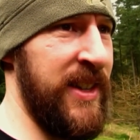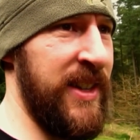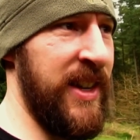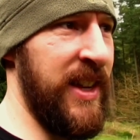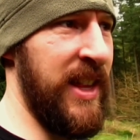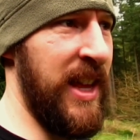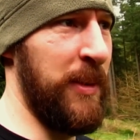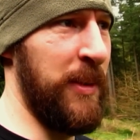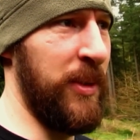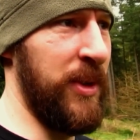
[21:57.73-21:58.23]

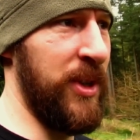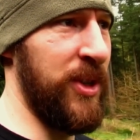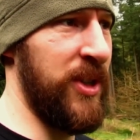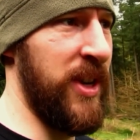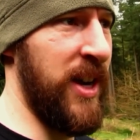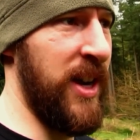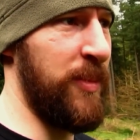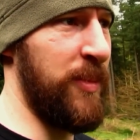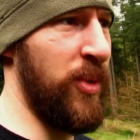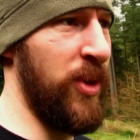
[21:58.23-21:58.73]
And then I'm going to
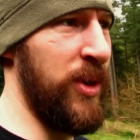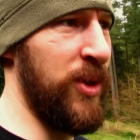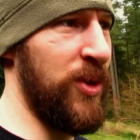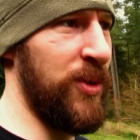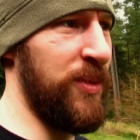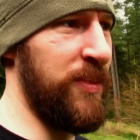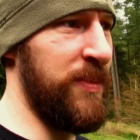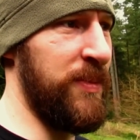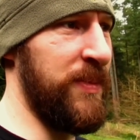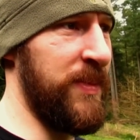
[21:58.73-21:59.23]
start putting
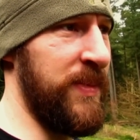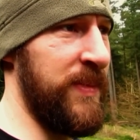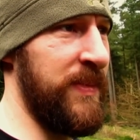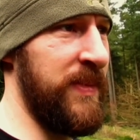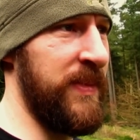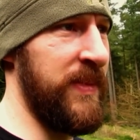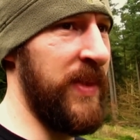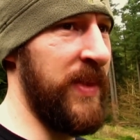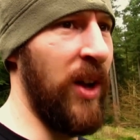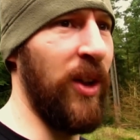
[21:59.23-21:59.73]
some
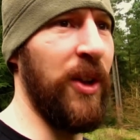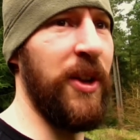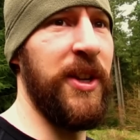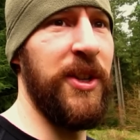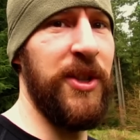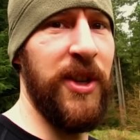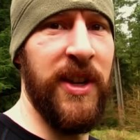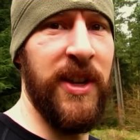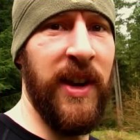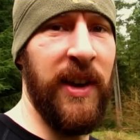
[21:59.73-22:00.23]
holidays in.